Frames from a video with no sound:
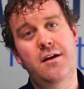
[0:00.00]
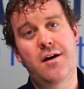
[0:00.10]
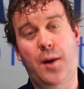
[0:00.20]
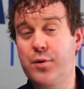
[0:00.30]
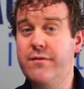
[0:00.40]

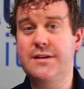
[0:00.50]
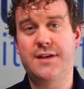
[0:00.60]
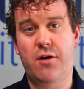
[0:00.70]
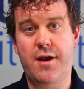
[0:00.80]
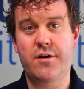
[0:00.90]
Our previous
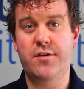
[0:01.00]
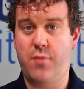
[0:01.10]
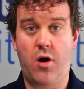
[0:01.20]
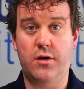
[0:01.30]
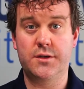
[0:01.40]
aerator, the
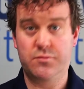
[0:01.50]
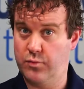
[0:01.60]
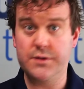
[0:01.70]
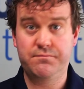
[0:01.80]
Mars, was